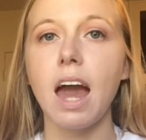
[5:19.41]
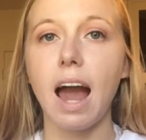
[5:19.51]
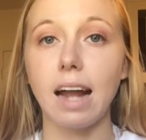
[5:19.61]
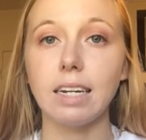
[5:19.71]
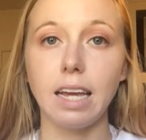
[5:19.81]

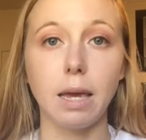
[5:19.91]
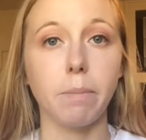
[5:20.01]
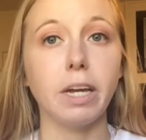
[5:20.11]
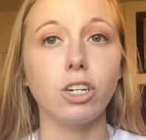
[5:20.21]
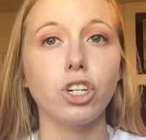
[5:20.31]
at an
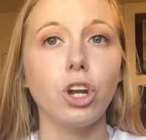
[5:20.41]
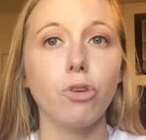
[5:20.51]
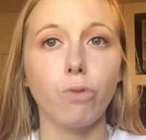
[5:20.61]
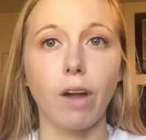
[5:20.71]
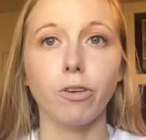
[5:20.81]
image
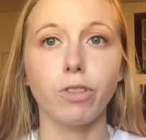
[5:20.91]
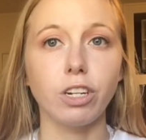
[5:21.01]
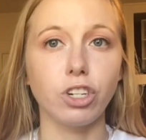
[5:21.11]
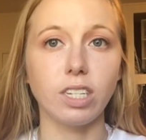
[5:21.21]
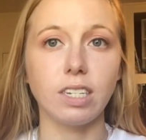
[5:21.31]
rather than
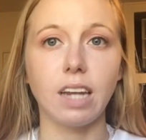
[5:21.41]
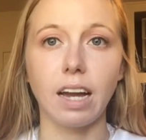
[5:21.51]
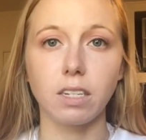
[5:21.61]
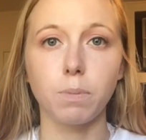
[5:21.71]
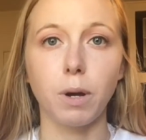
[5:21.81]
just
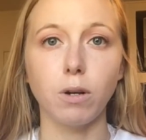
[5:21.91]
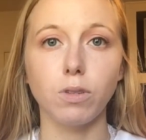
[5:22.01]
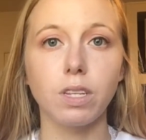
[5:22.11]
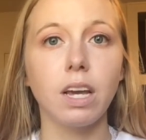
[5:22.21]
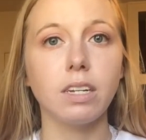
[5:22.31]
text posts.